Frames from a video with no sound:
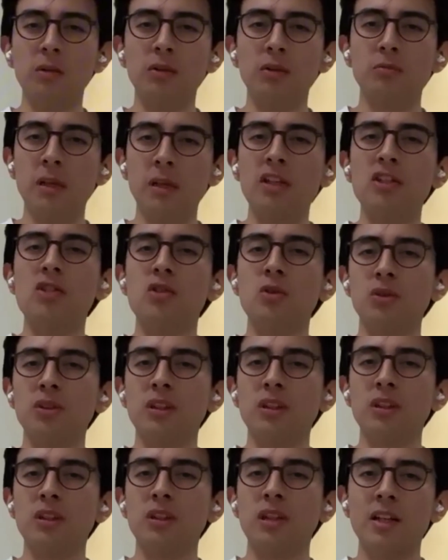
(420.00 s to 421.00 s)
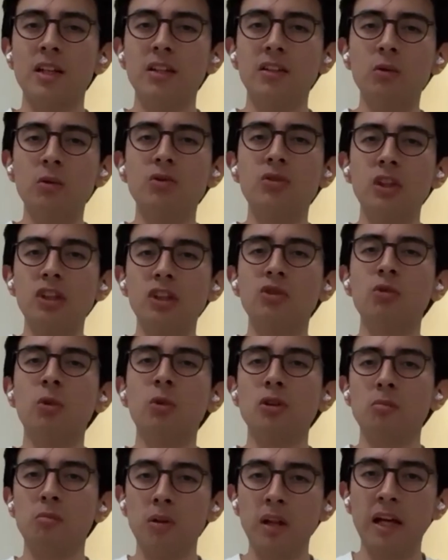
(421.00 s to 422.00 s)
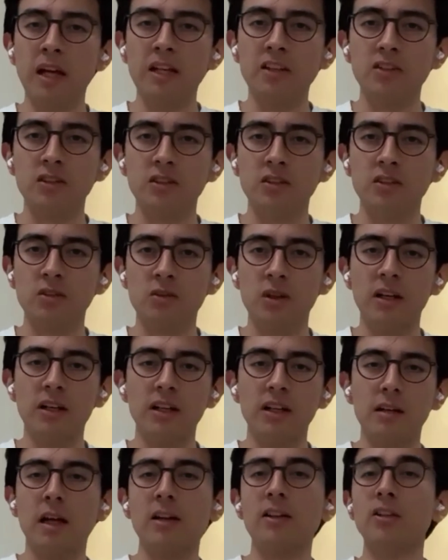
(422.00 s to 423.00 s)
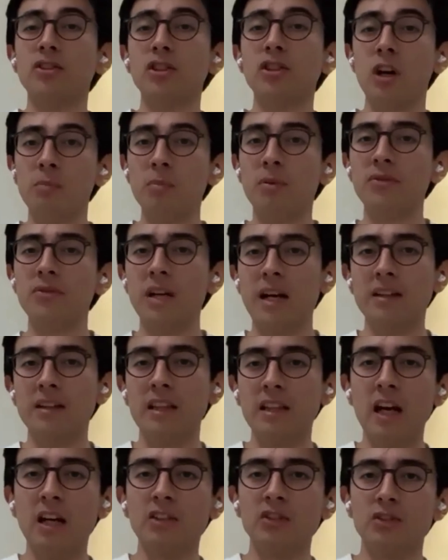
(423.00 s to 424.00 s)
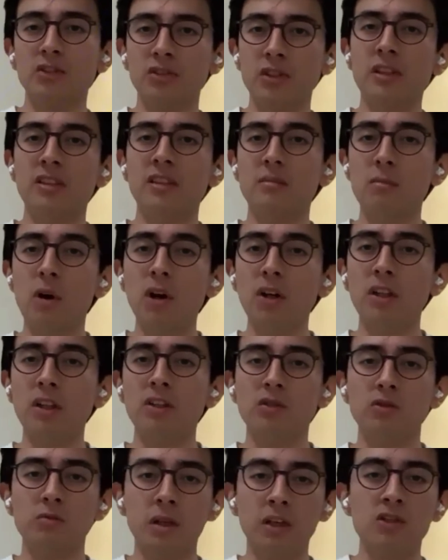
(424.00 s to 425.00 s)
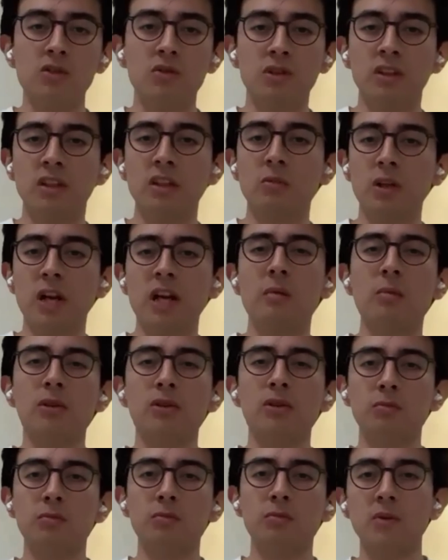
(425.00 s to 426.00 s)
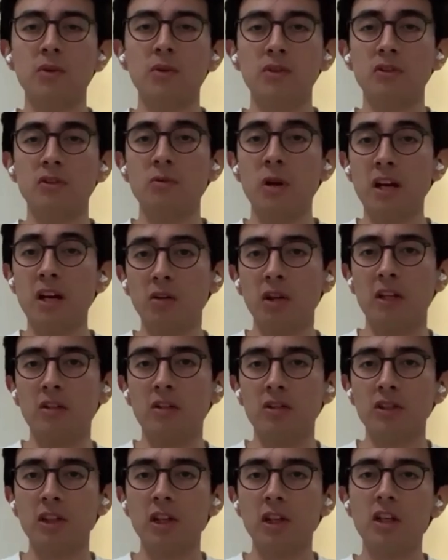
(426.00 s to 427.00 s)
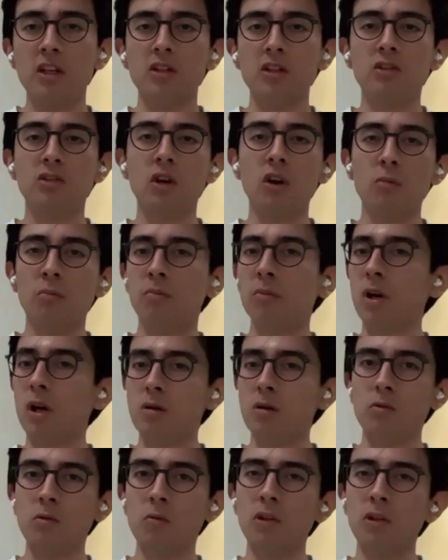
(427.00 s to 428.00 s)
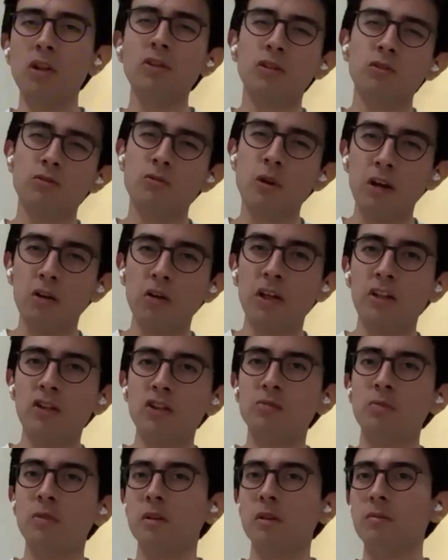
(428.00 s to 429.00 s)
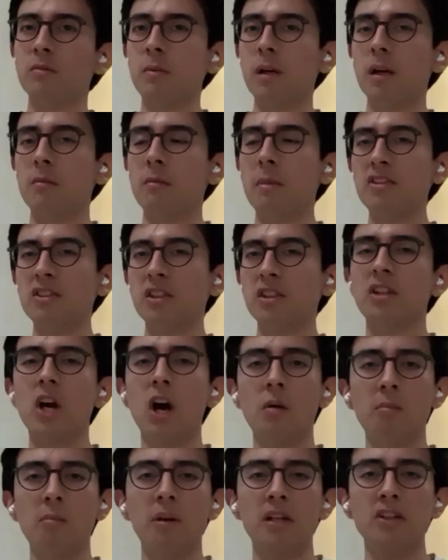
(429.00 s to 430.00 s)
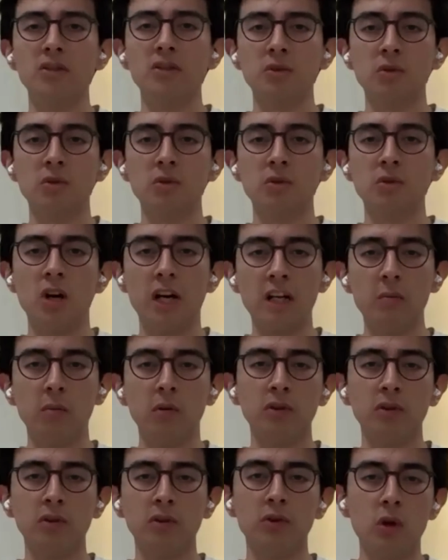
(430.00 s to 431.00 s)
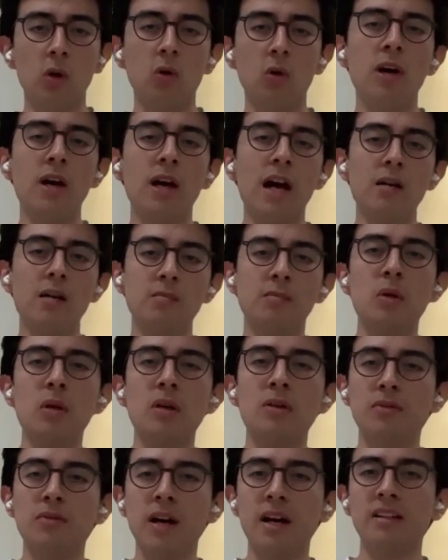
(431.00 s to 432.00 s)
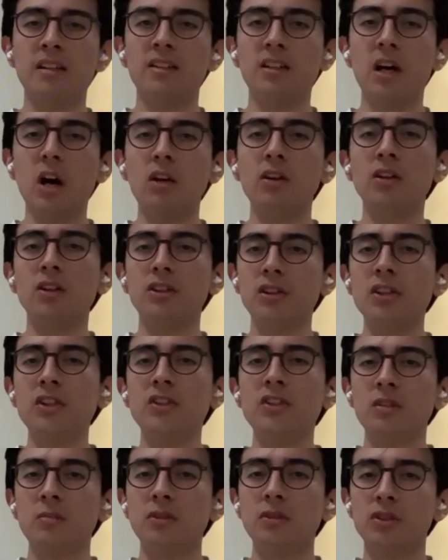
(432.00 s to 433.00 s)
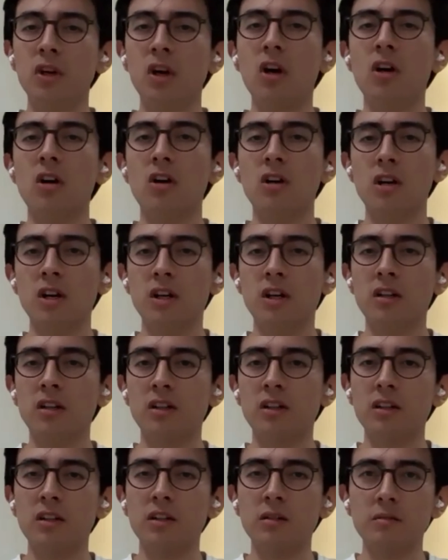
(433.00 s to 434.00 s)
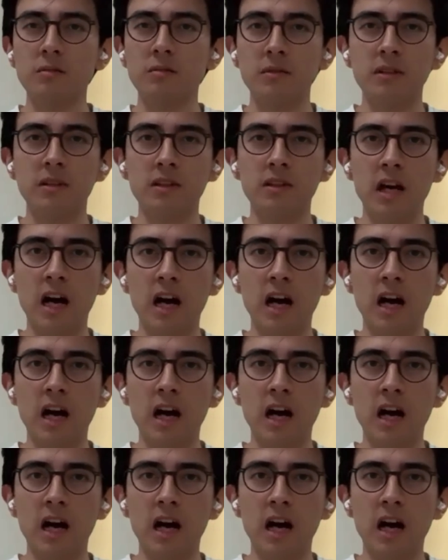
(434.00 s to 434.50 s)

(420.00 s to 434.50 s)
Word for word: be able to make sure that those things were in place. All right. And, and on top of that, they also needed the money to make sure that they were able to pay for the regulators. So, well, not regulators, but uh, basically companies who are able to go and verify that all their systems are uh,